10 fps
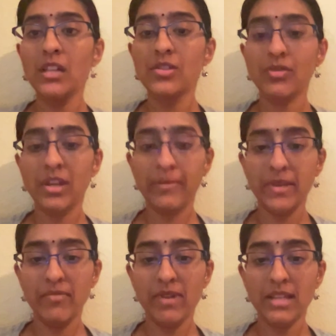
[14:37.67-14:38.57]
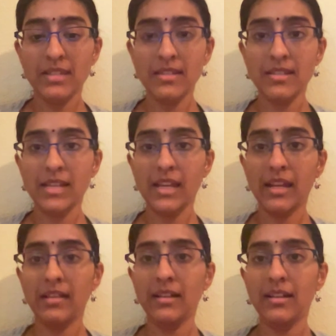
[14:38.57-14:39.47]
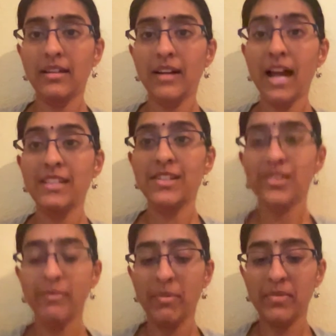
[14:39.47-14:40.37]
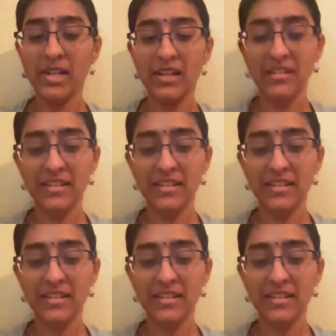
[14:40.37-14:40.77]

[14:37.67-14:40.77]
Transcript: So give me 1 second. I just remembered.